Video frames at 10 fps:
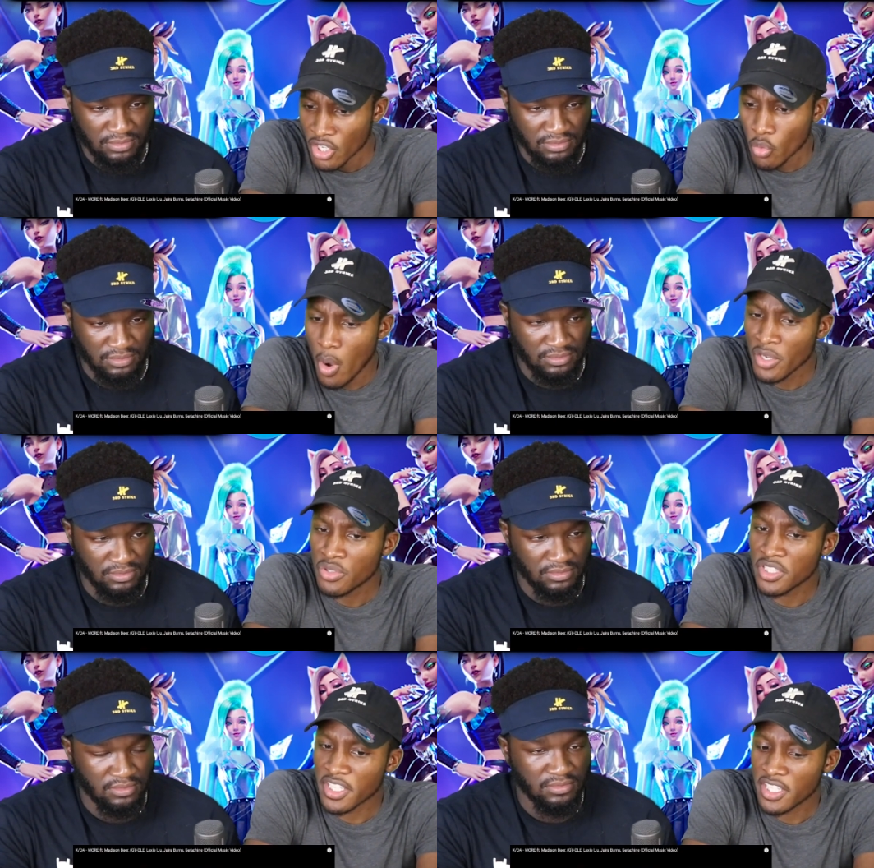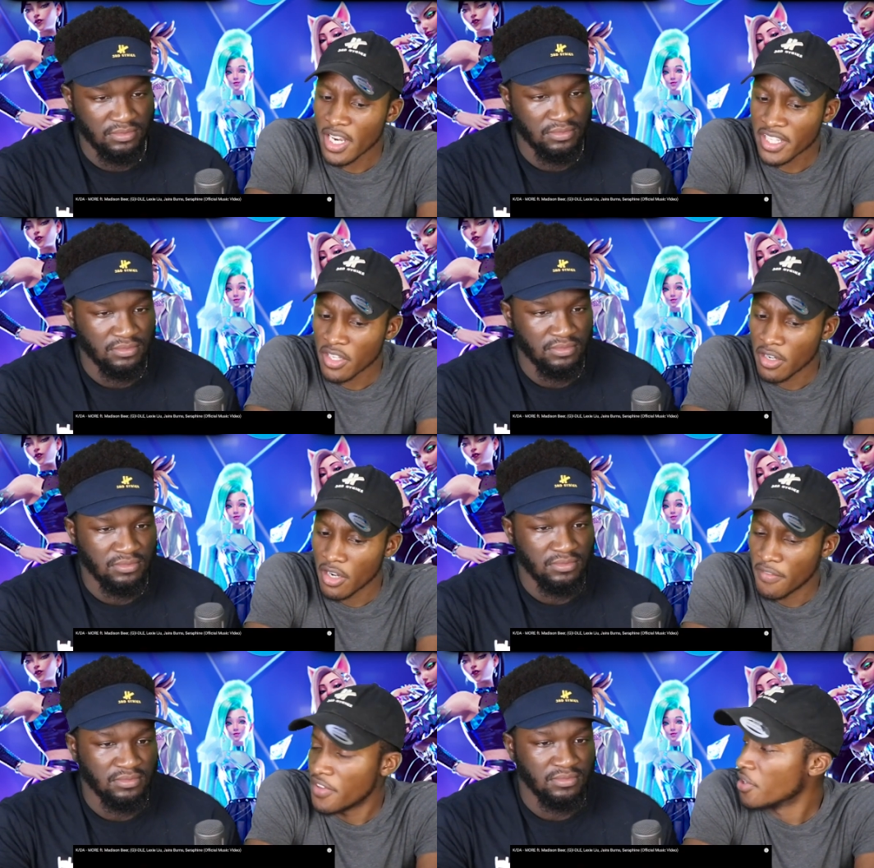Speaker 1: Why do you think they did like the
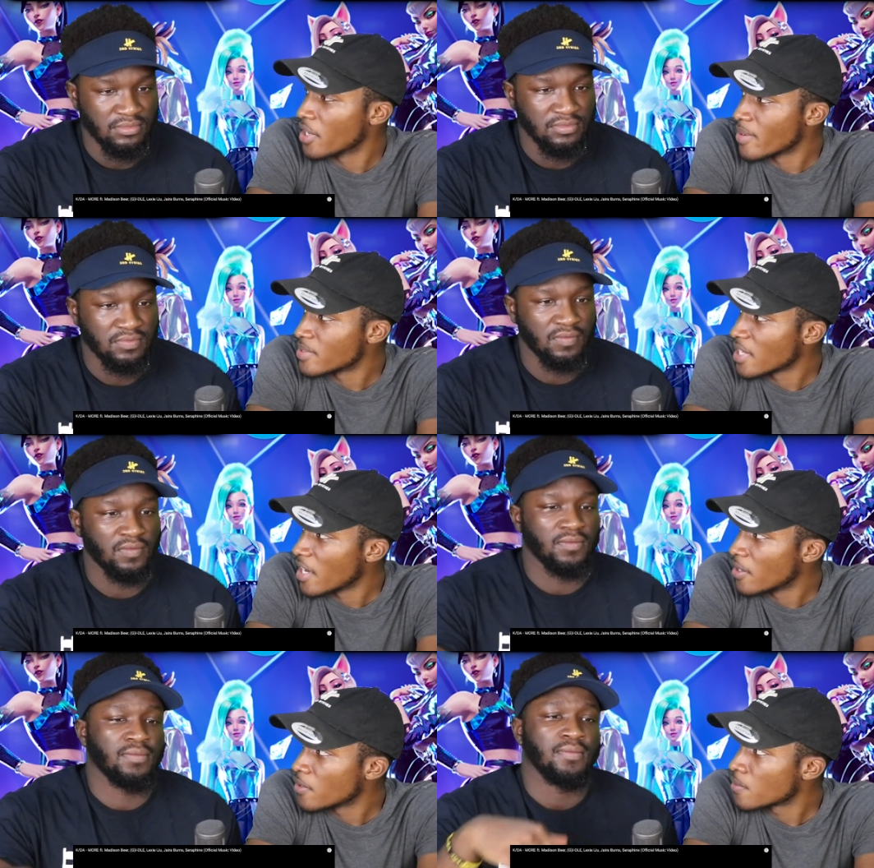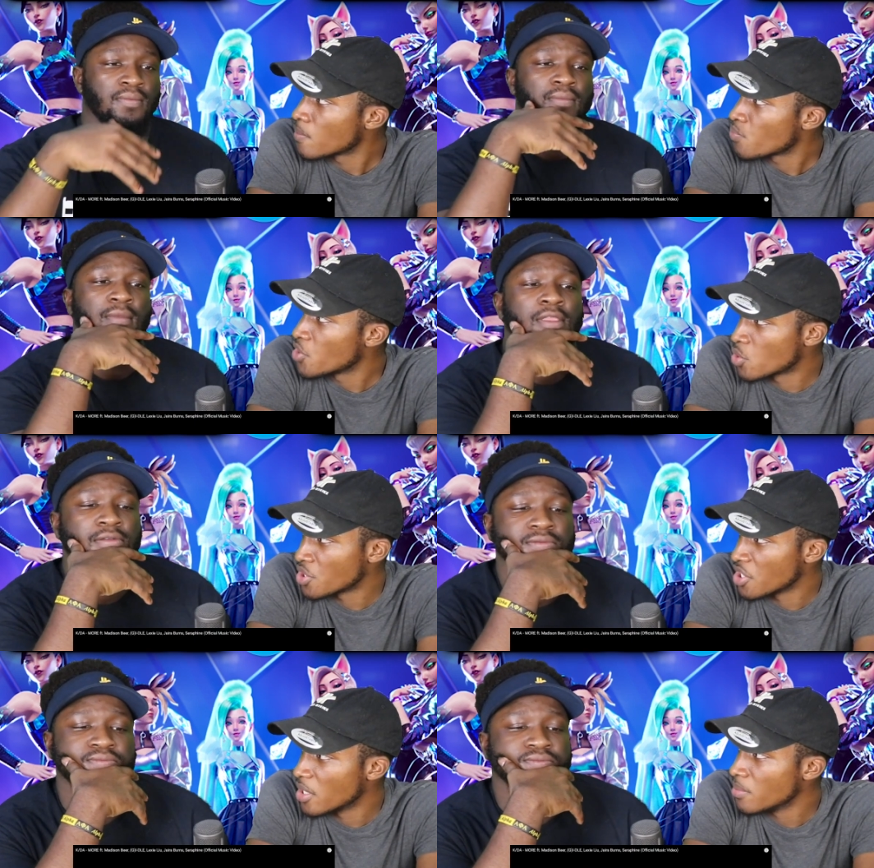uh, video game style to
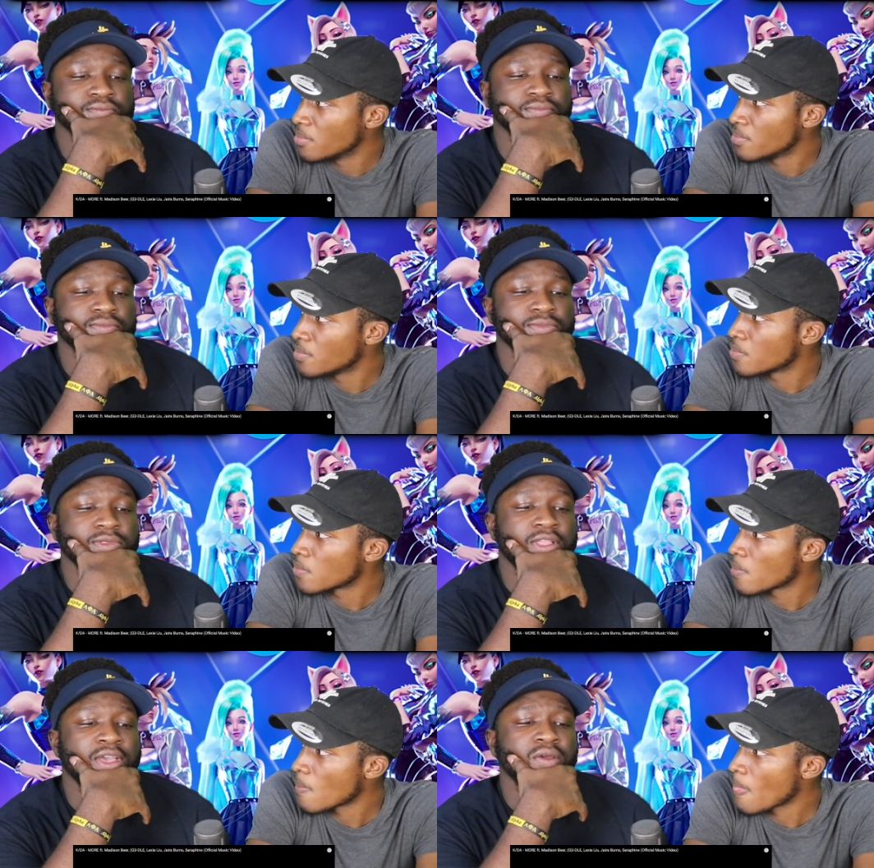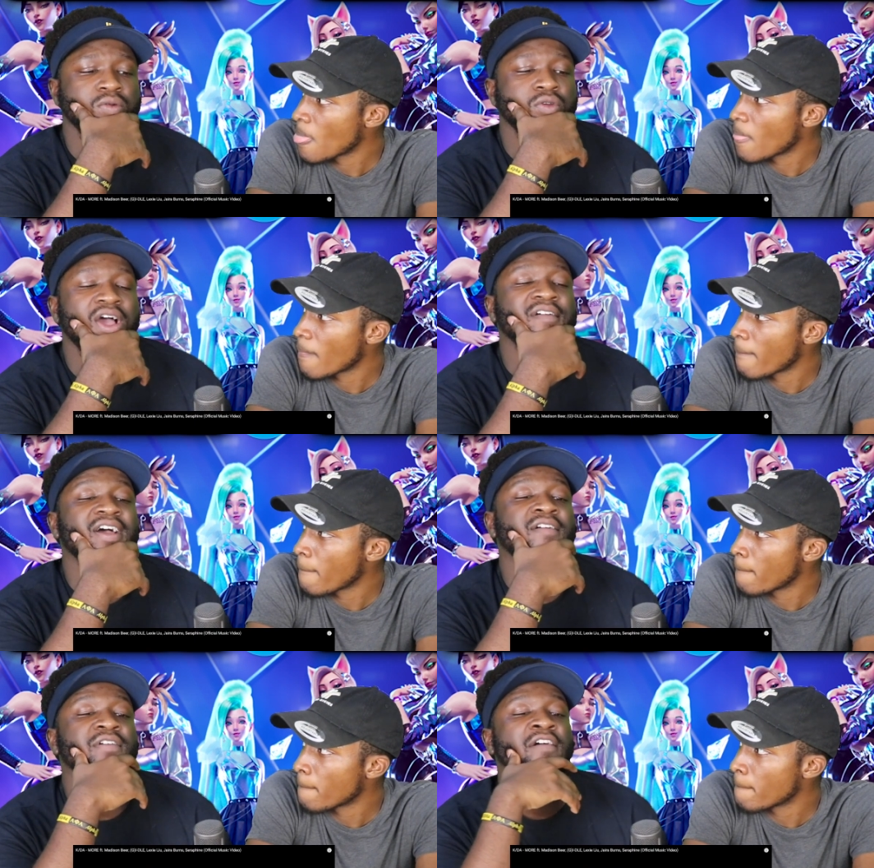switch it up?
Speaker 2: I don't know. I,
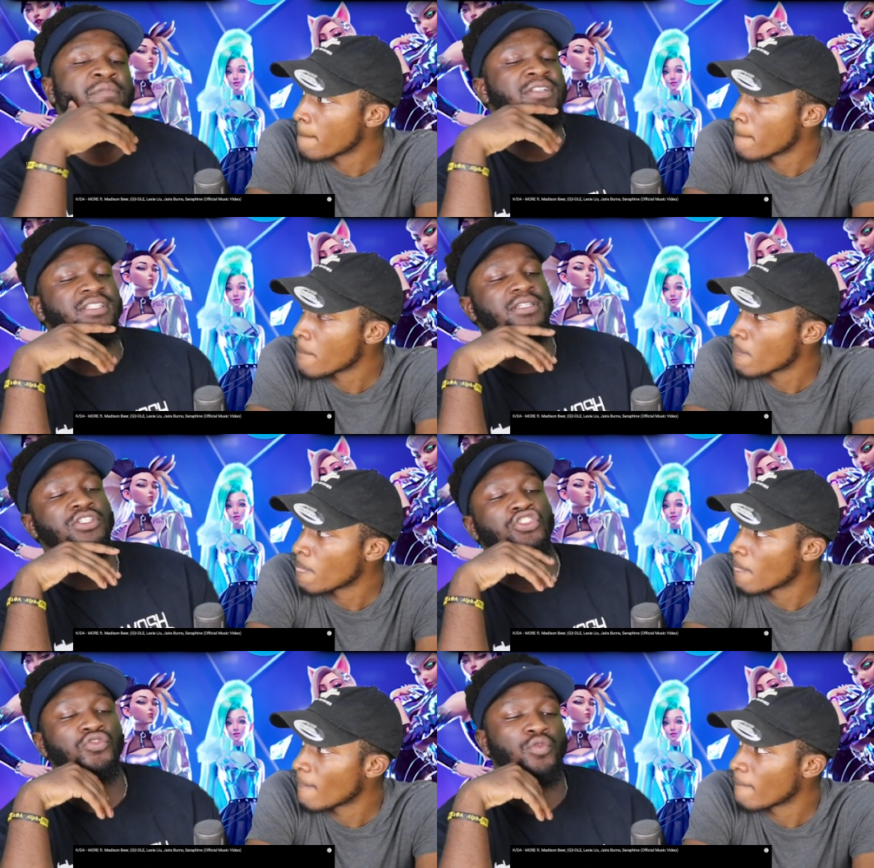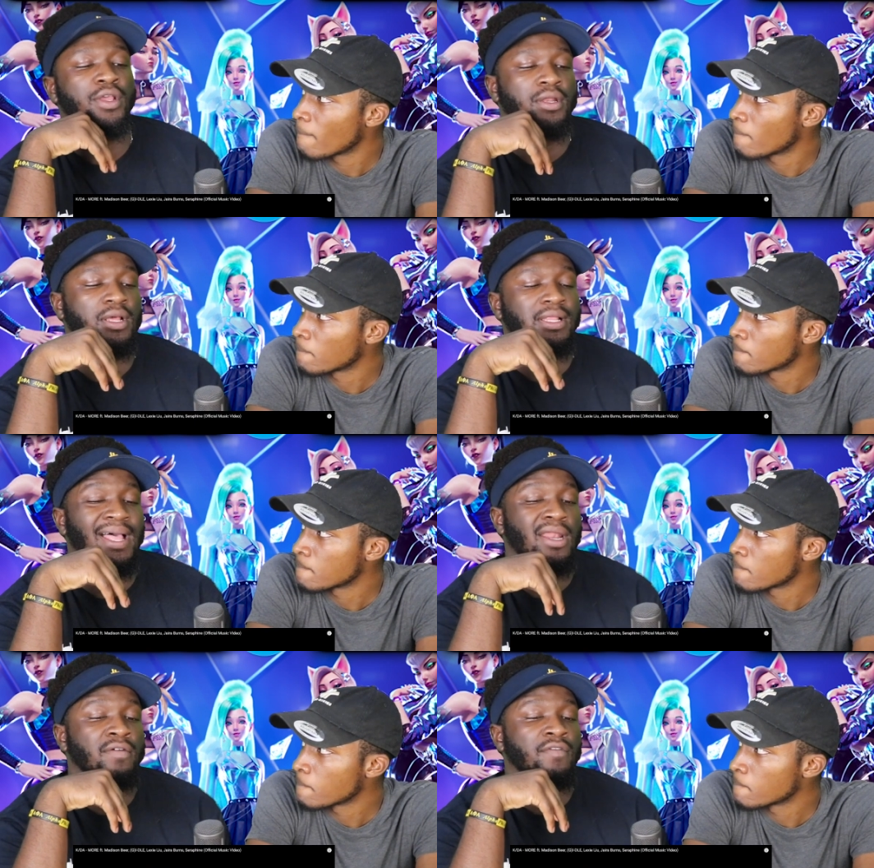have I've been seeing a trend, a
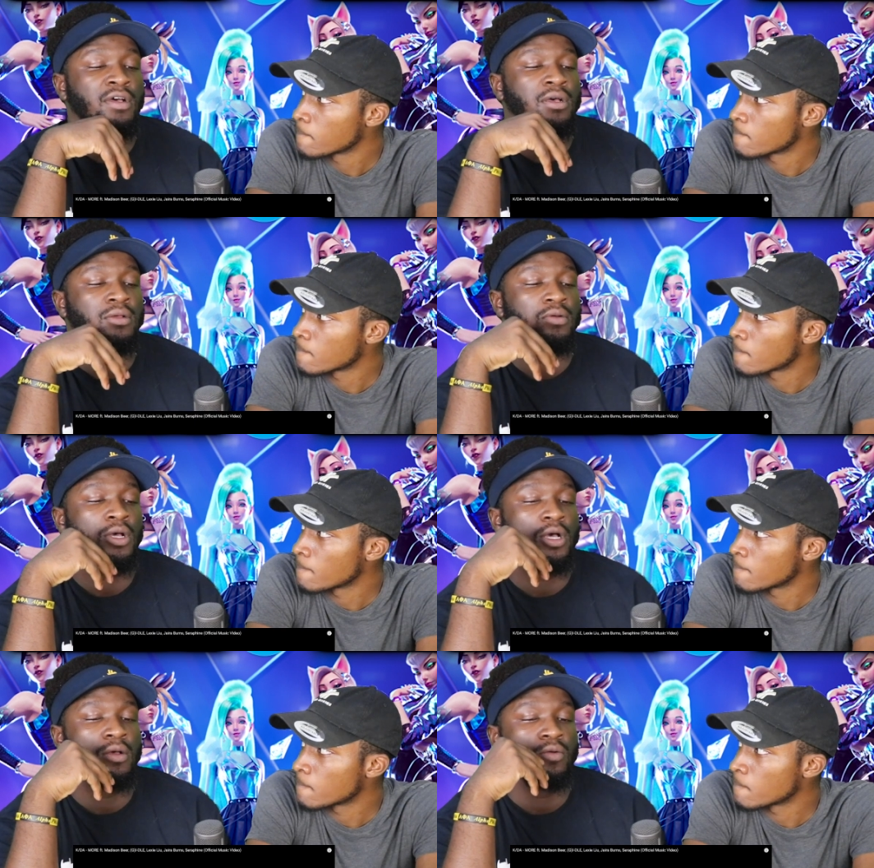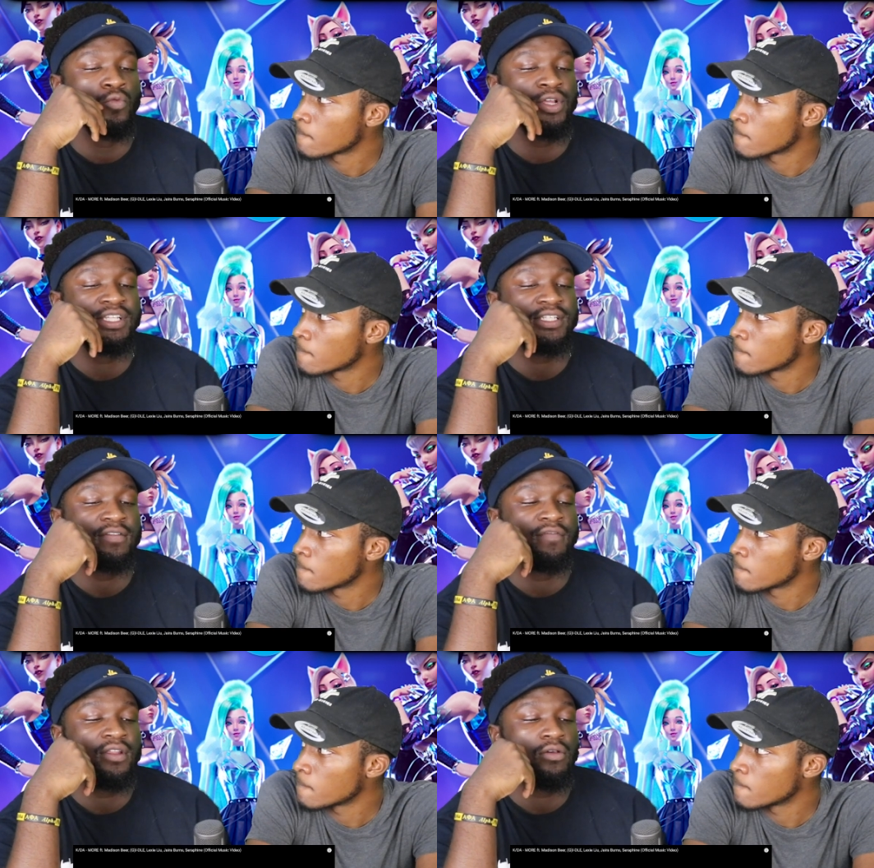lot of uh, uh,
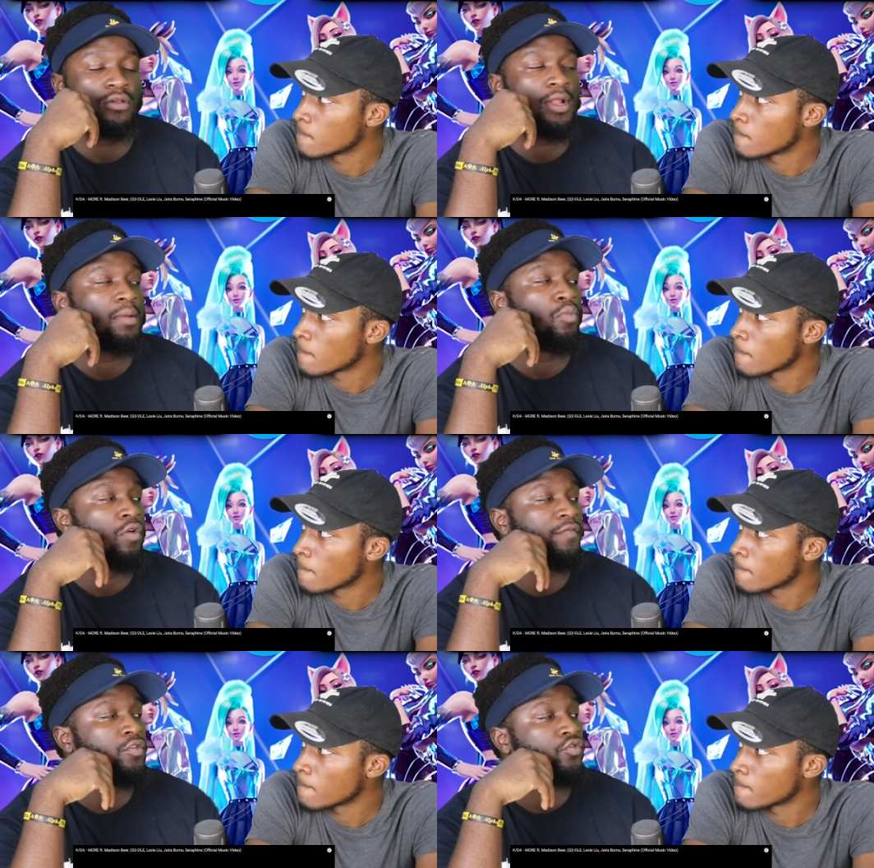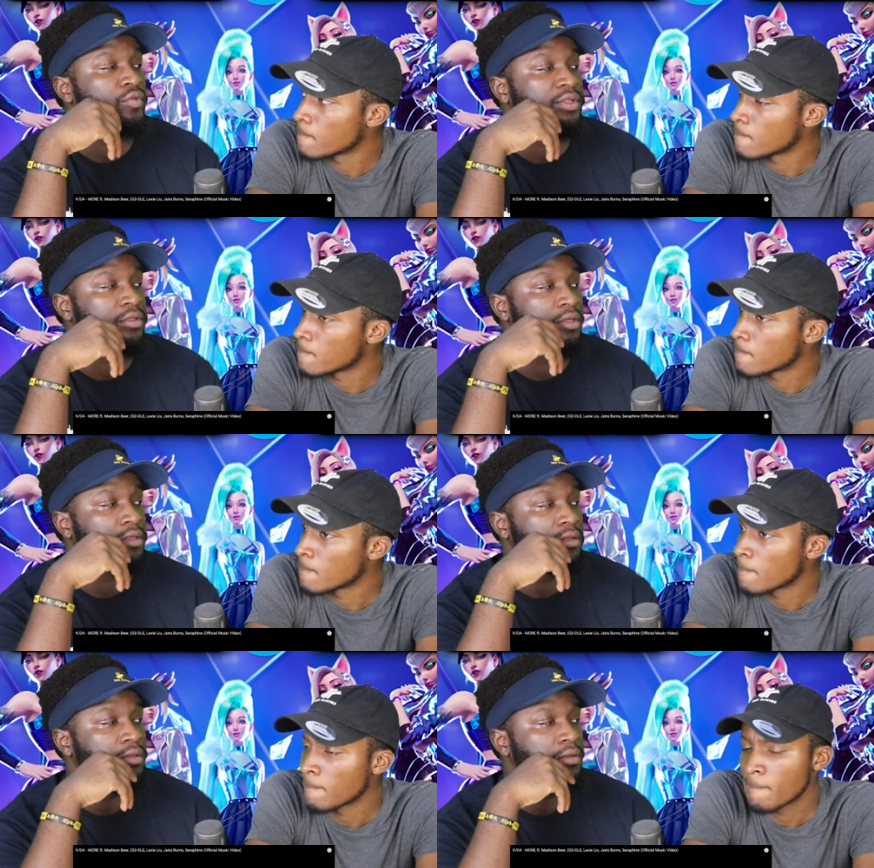recent videos are like more futuristic.